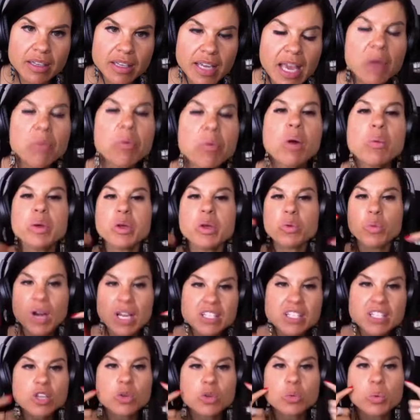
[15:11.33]
And what we
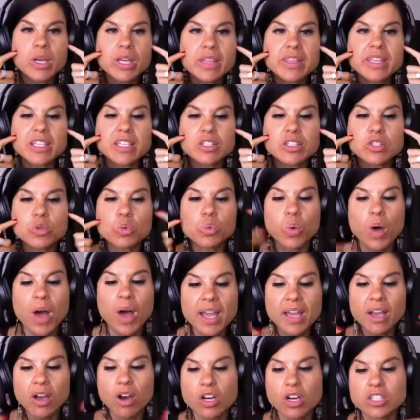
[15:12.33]
wrestle with is
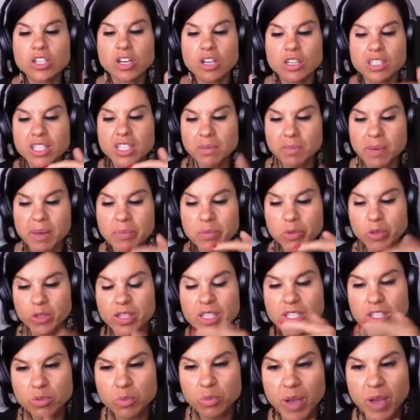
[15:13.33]
why are toxic people
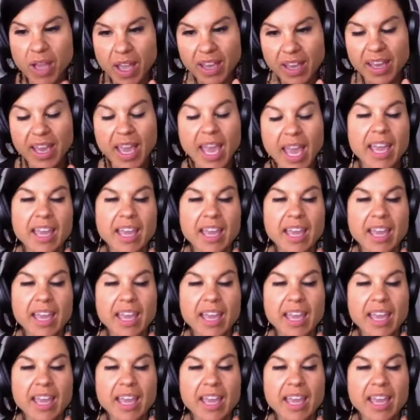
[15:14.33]
this way?